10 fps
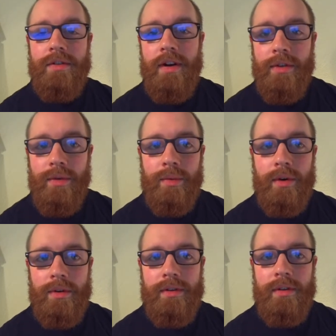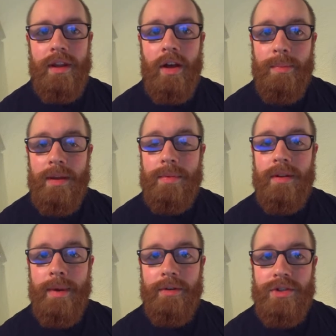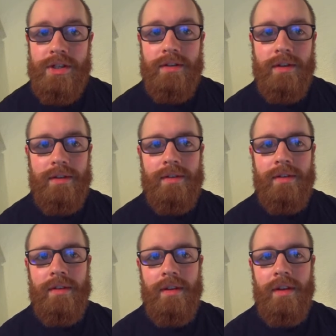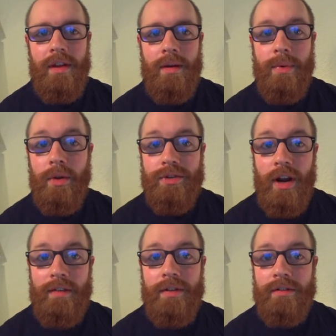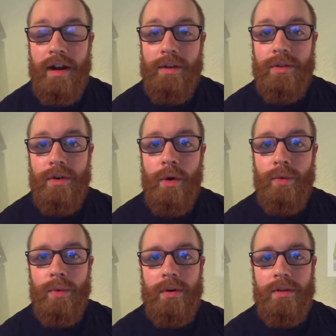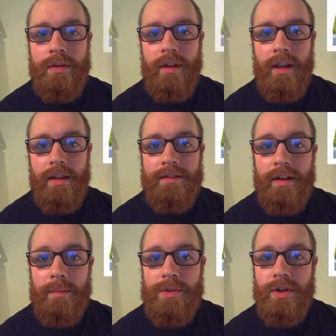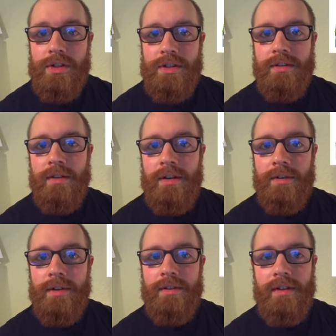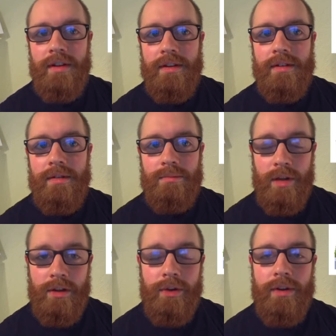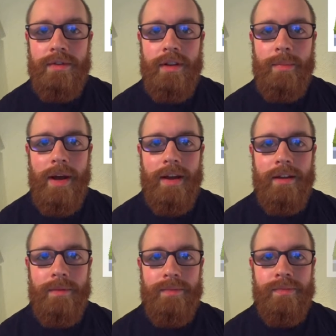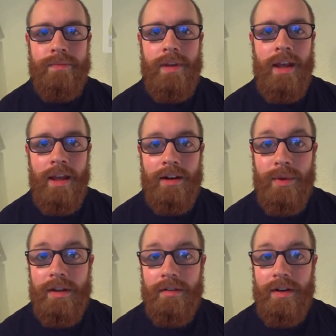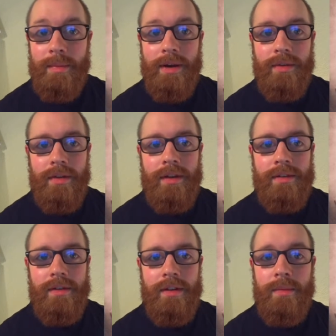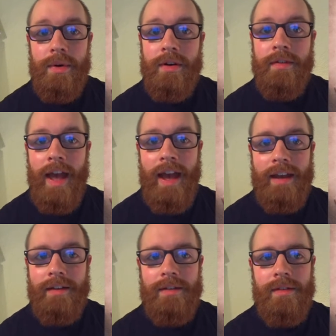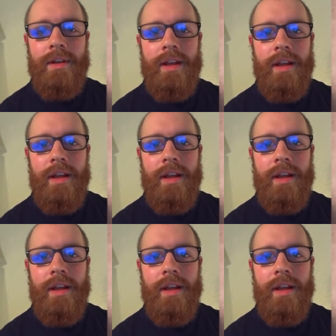around the world to tell people about Jesus. Paul traveled around the known world and set up churches in the different cities, including Philippi. And we can read about this in the book of Acts.